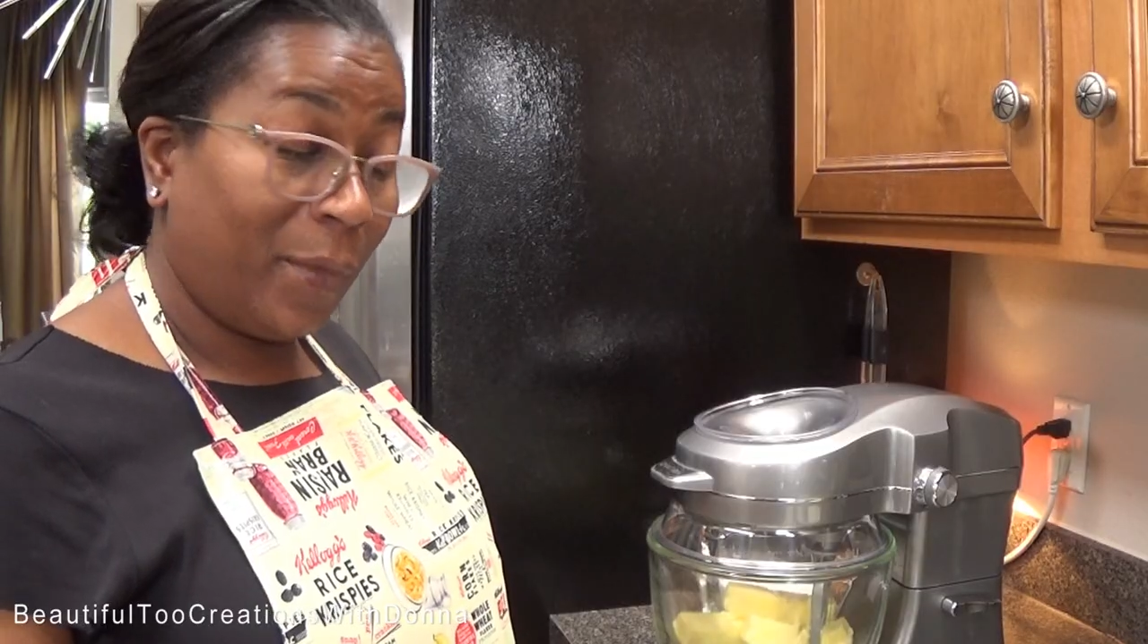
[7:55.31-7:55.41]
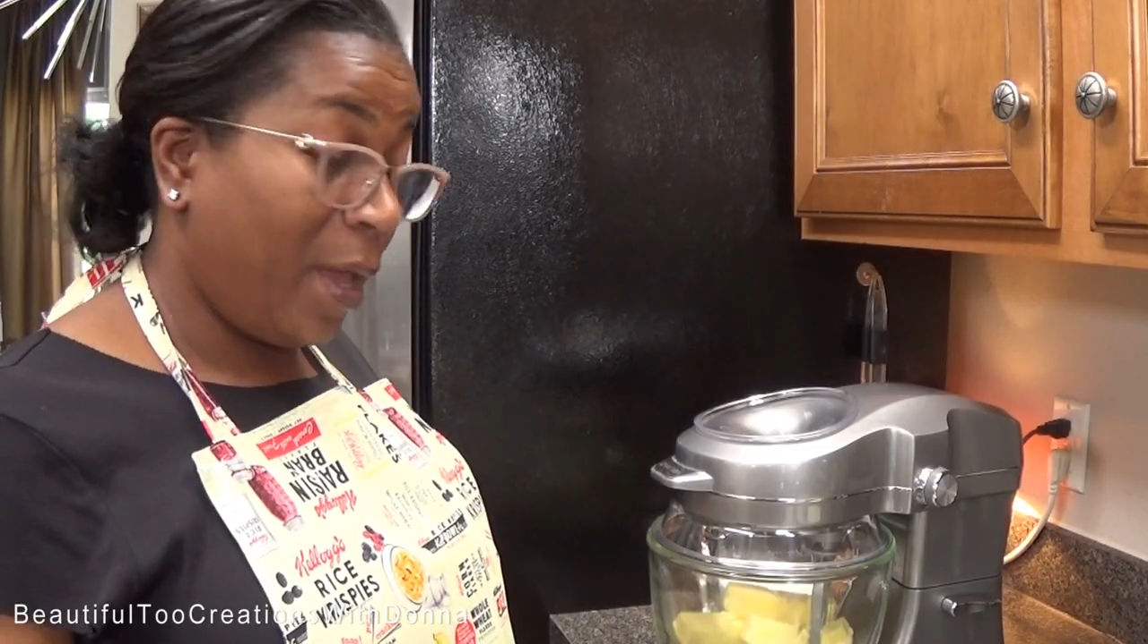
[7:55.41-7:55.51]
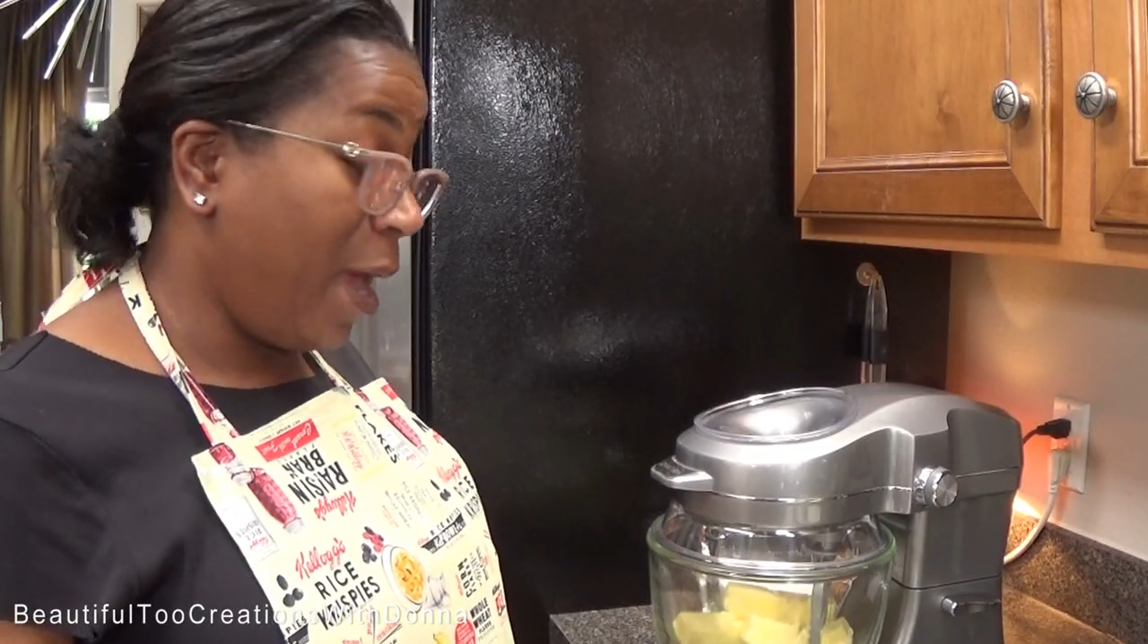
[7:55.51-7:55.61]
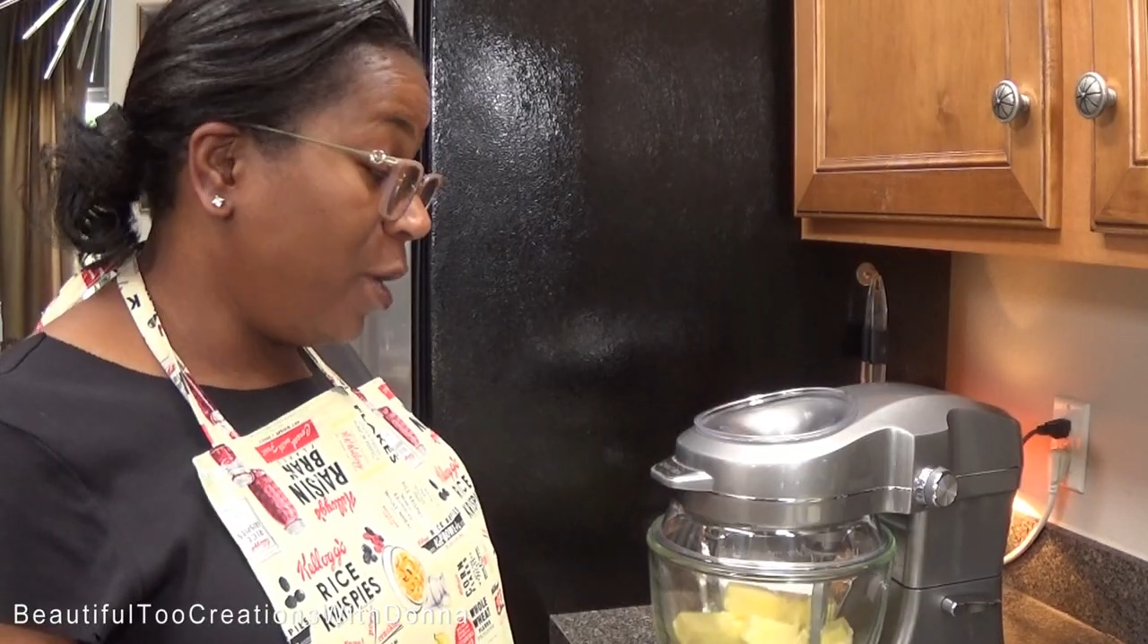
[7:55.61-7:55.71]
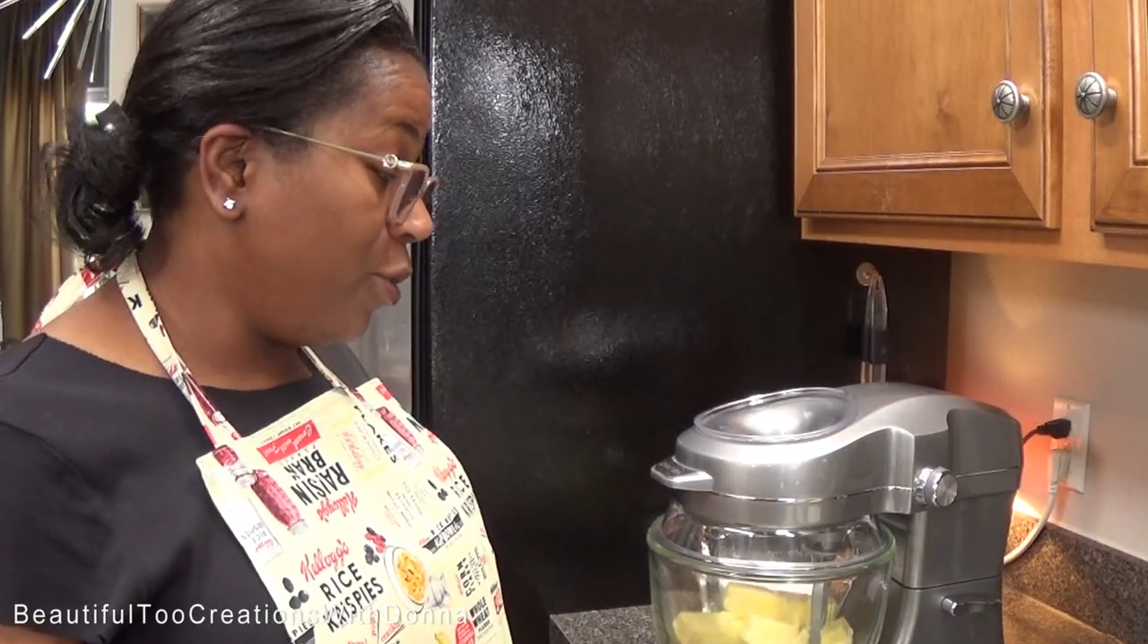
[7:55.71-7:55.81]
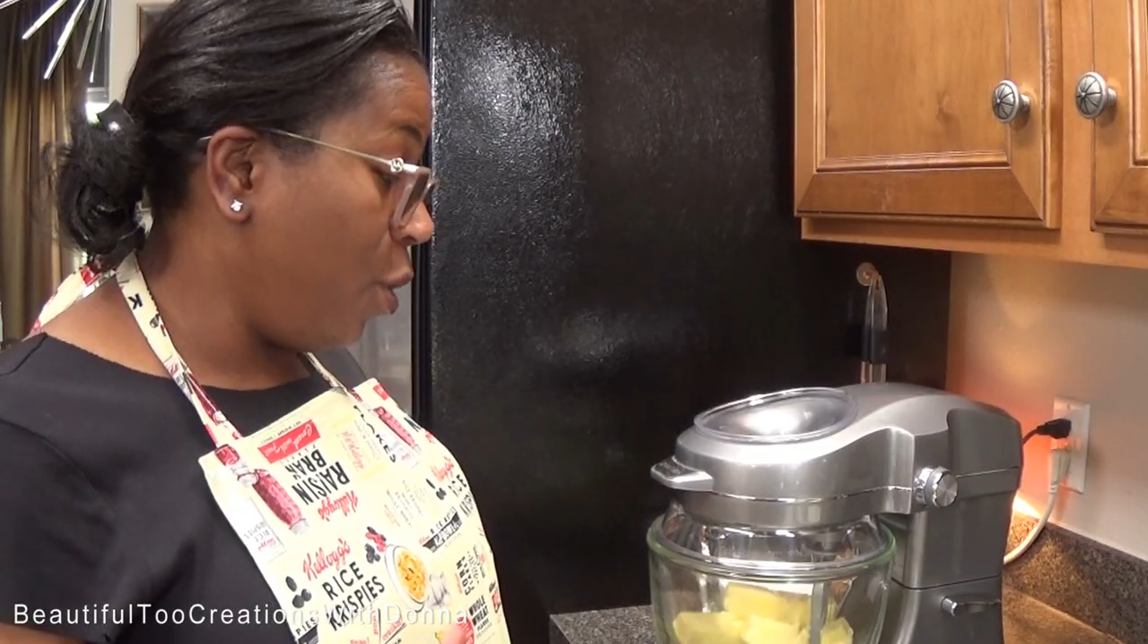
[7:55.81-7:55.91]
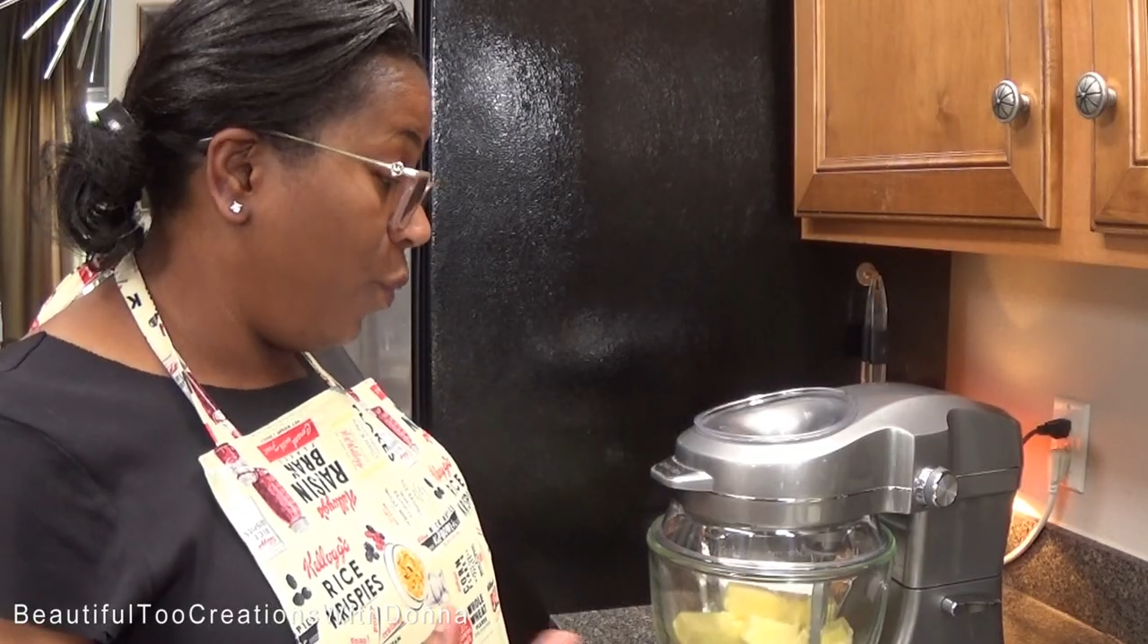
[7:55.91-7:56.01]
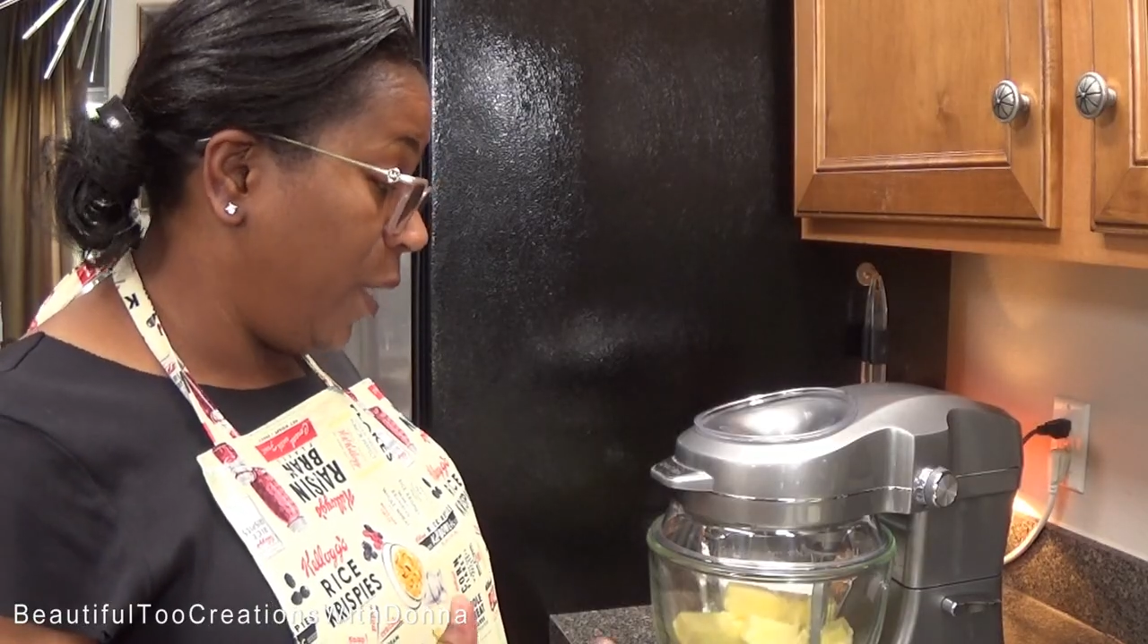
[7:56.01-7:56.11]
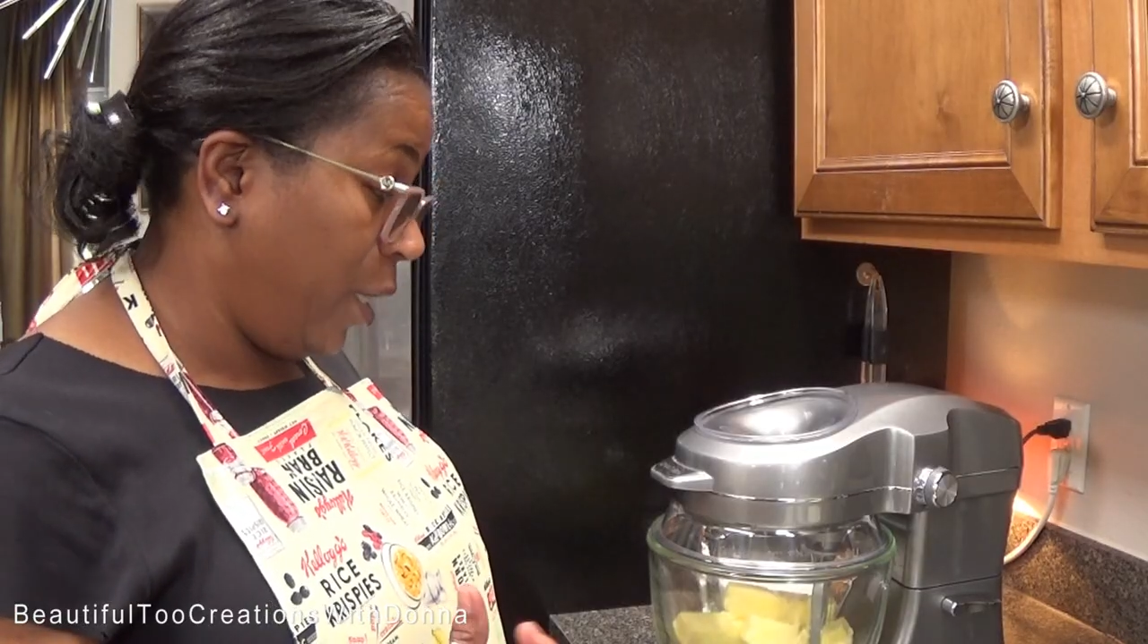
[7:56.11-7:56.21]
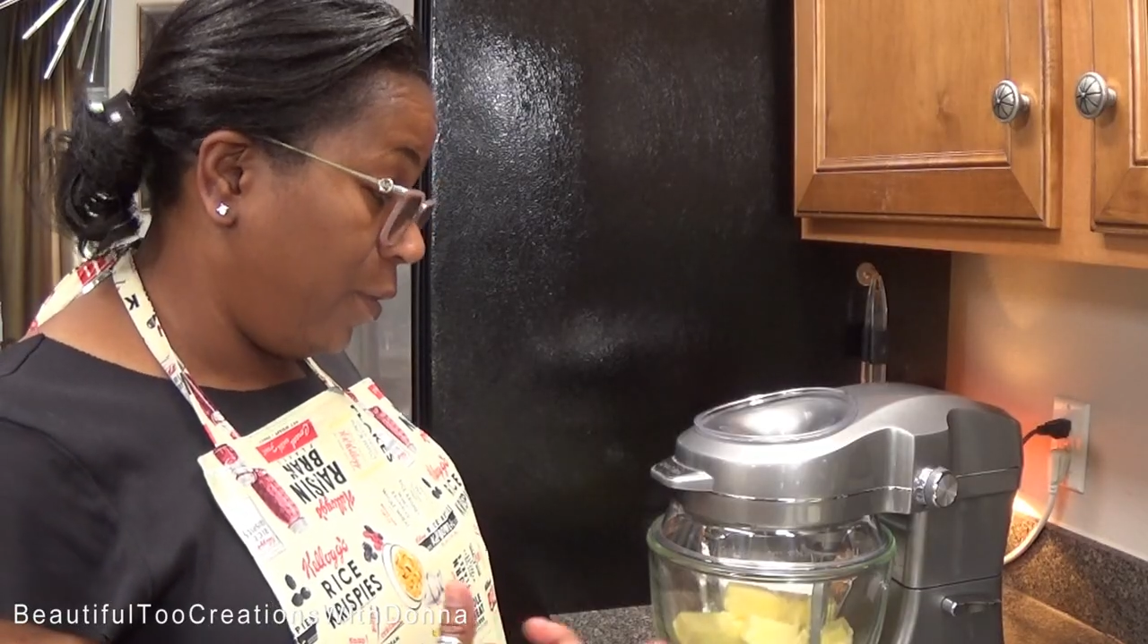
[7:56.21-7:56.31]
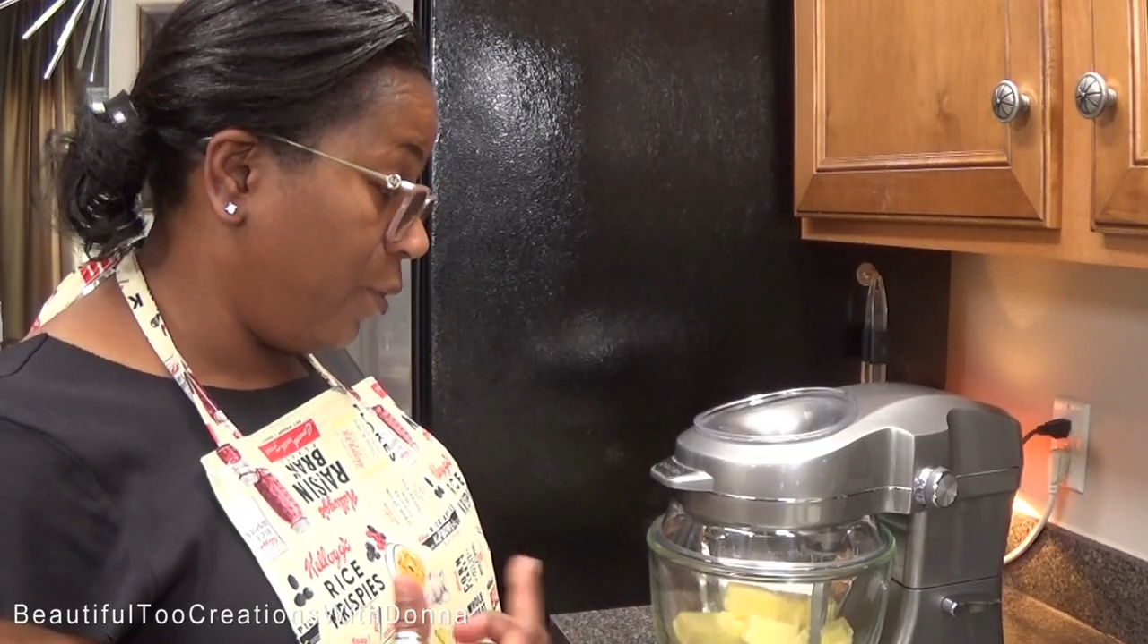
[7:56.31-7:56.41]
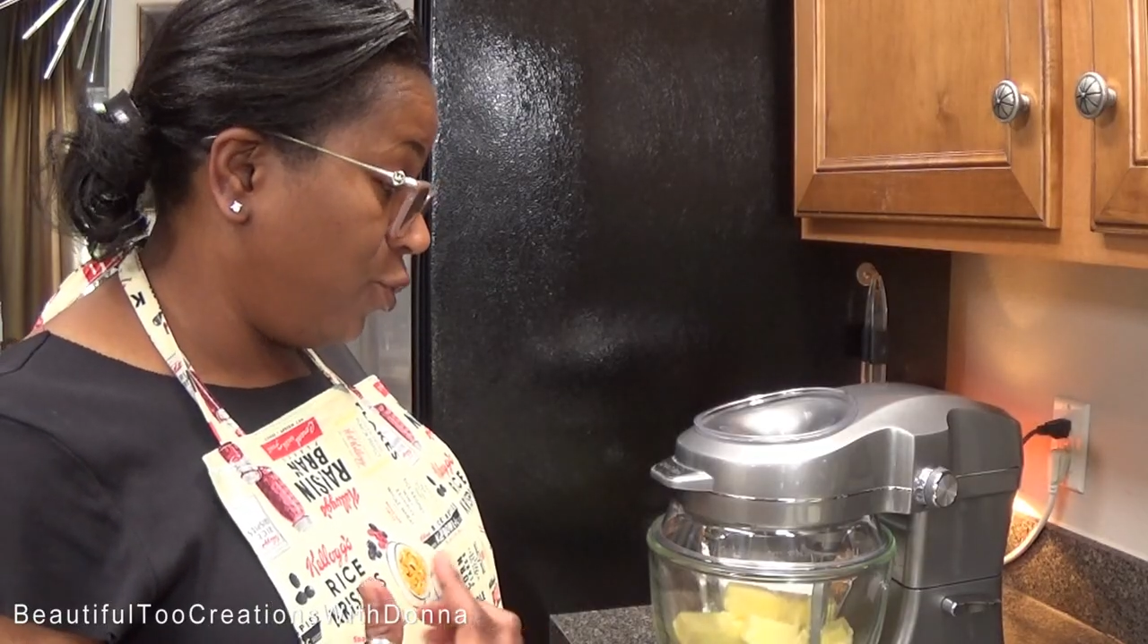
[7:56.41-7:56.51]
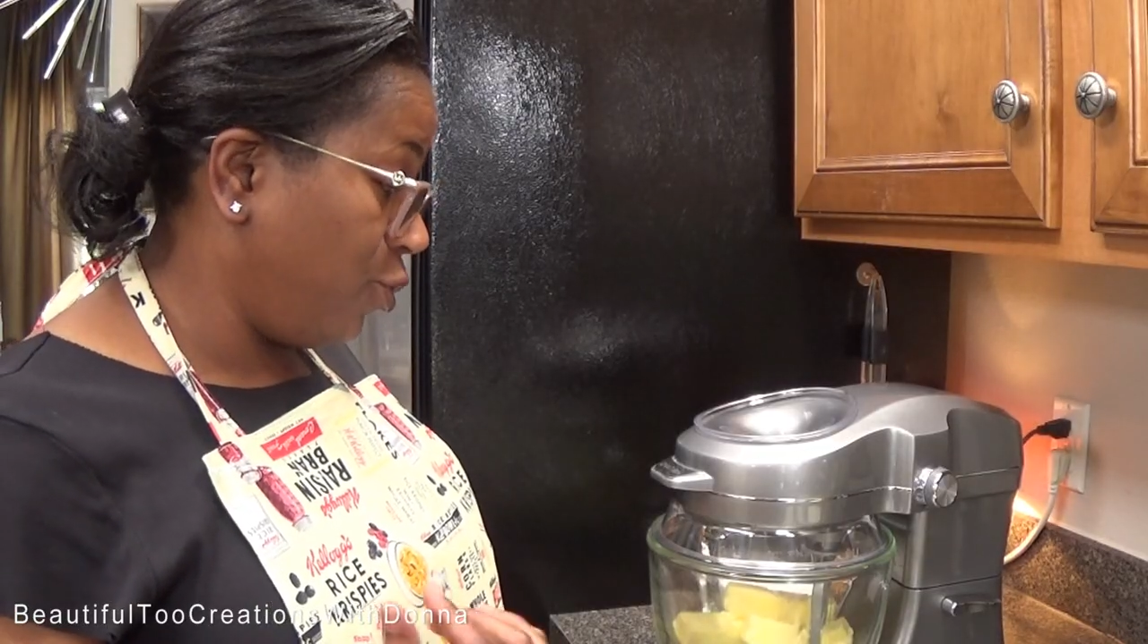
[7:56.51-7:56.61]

okay you don't want to hear those